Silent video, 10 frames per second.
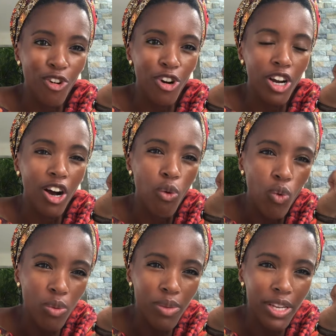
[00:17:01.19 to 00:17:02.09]
for a
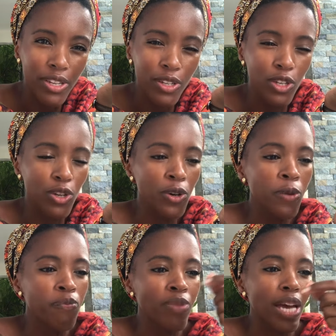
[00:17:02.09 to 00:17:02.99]
woman, you know.
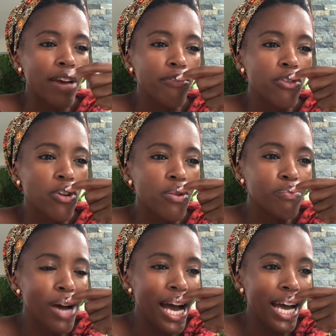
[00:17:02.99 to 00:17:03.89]
And for a
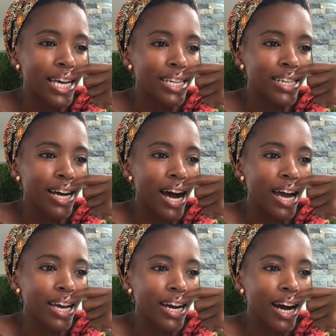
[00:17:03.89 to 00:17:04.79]
man,
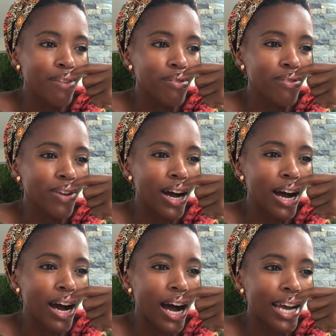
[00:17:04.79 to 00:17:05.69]
I
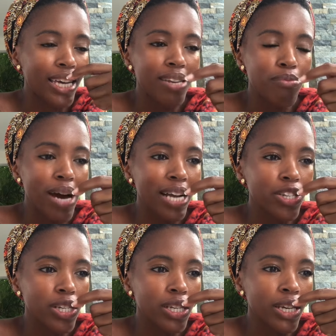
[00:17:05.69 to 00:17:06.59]
can
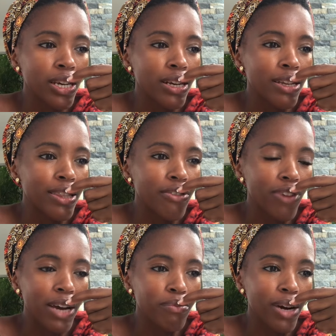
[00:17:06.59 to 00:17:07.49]
imagine the
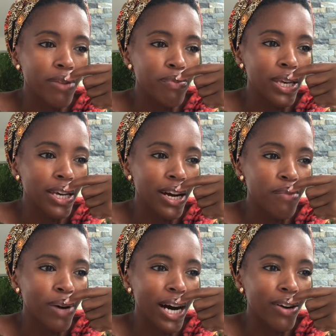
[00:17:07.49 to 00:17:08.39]
fight might be
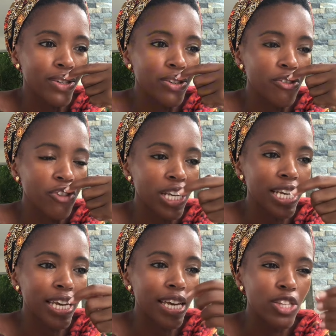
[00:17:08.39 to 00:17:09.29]
about
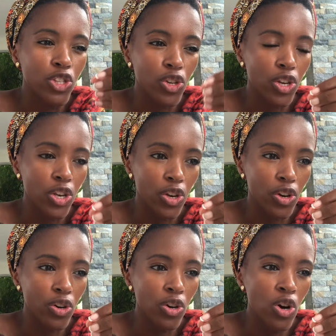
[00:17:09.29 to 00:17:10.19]
feeling
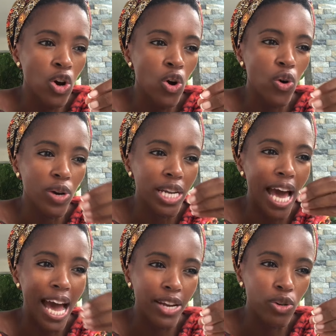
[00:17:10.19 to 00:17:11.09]
insecure or
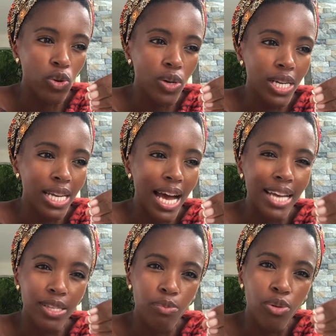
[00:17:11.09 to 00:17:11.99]
inadequate
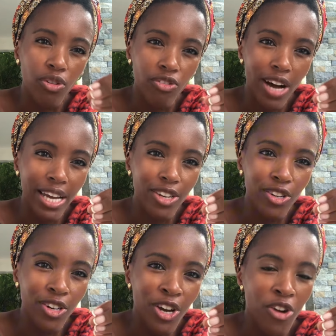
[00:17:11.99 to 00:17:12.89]
as a
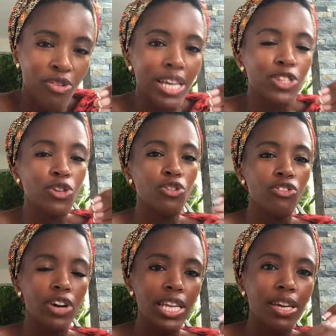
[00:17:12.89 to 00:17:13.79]
provider, right? So
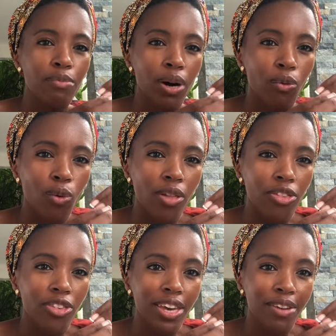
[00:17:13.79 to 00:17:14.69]
you're fighting about one
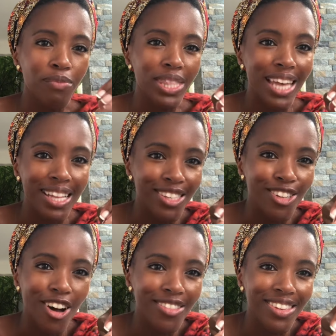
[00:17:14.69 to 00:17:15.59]
thing, but that's
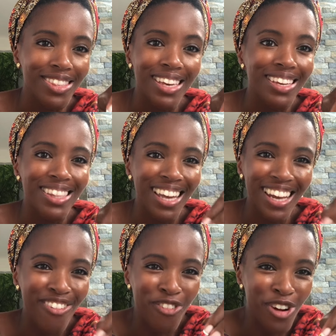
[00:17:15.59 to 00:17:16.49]
not the thing that
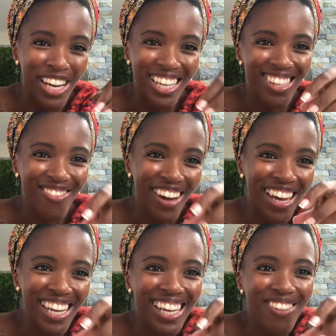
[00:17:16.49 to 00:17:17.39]
everyone is
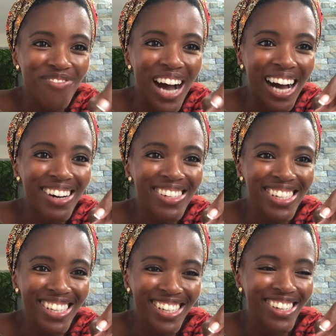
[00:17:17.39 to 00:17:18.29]
fighting about,
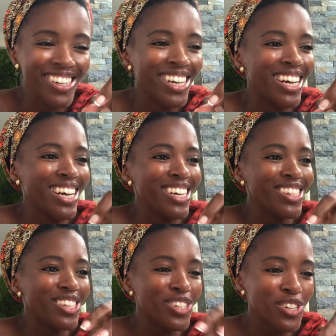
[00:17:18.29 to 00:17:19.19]
you know?
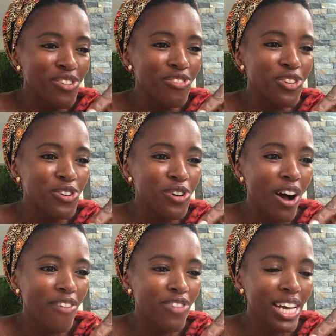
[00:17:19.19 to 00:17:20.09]
The two of you
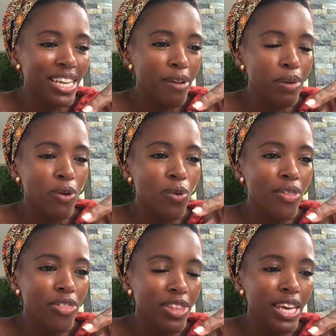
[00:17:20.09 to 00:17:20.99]
are fighting about
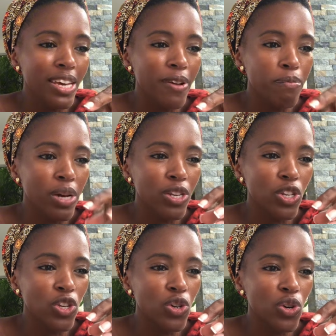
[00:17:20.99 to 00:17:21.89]
one thing, but
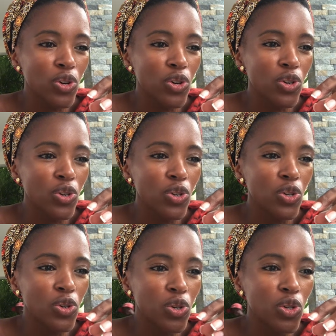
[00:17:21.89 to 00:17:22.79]
your
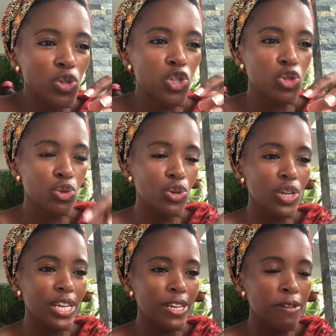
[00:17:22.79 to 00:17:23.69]
true